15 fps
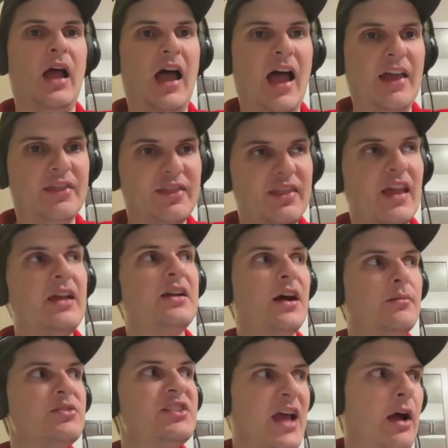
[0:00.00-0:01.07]
I think
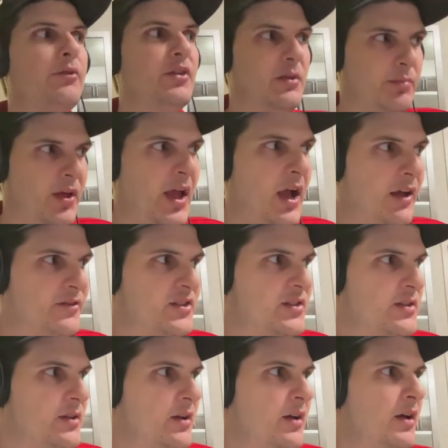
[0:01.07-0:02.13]
comes down to the playoffs.
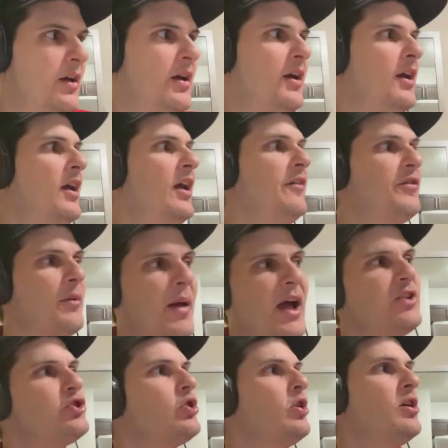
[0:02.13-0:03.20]
If the
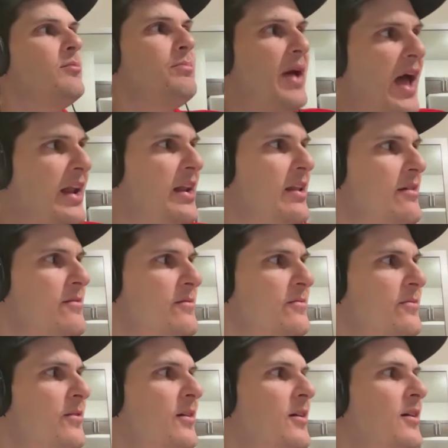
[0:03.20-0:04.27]
Magic are competitive,